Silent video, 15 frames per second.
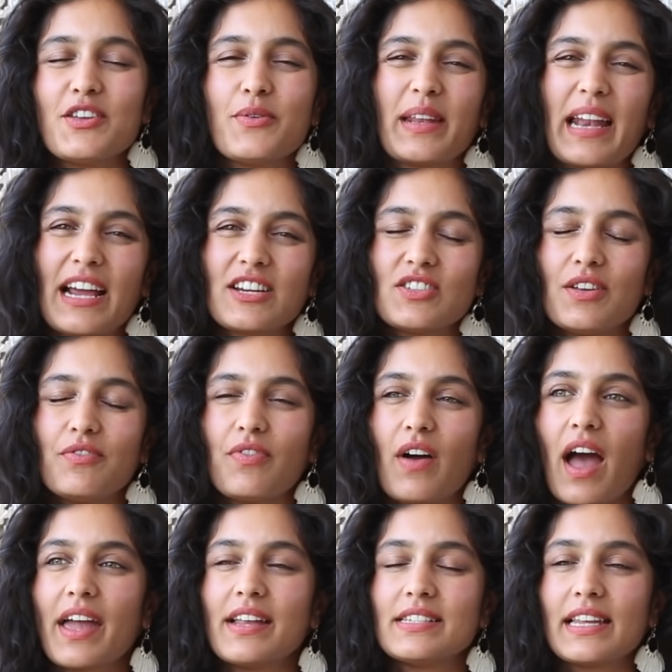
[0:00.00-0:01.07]
you can actually
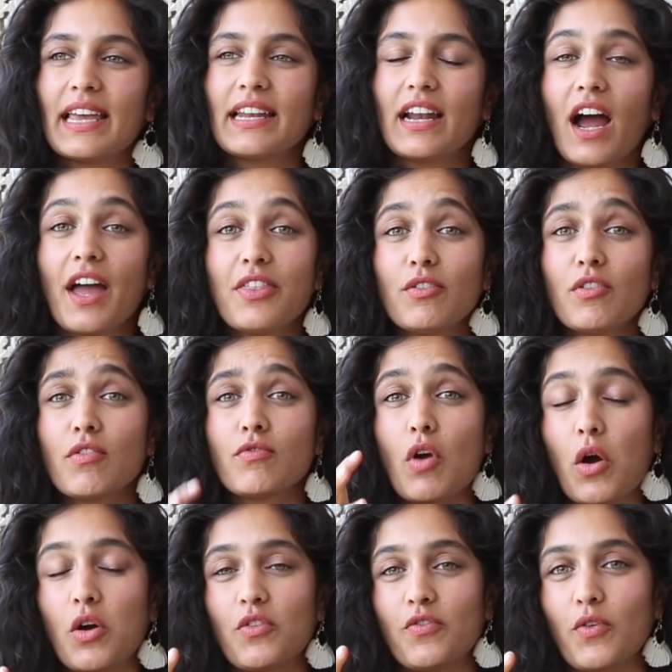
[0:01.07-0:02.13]
find in either a
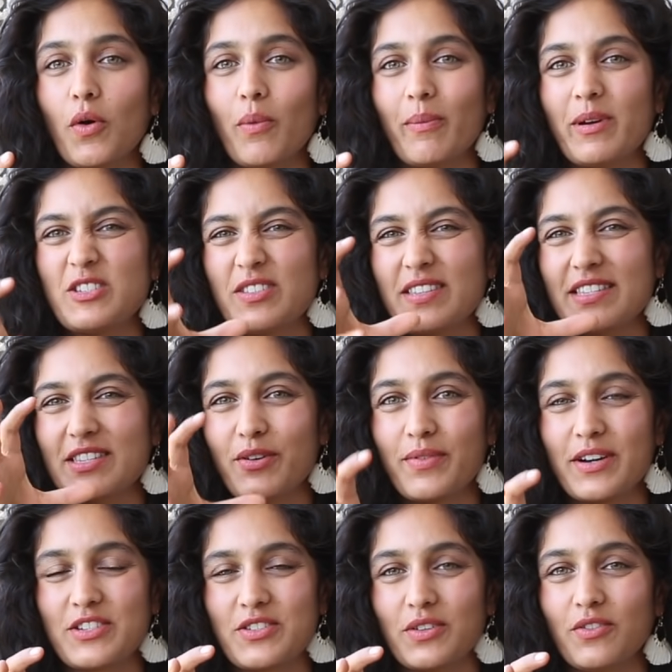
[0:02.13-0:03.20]
rock form, which is its
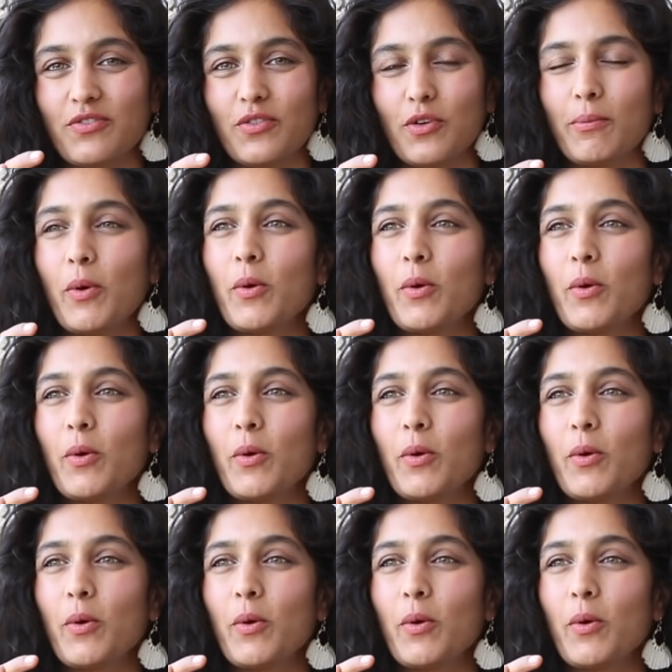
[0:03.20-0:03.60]
original form,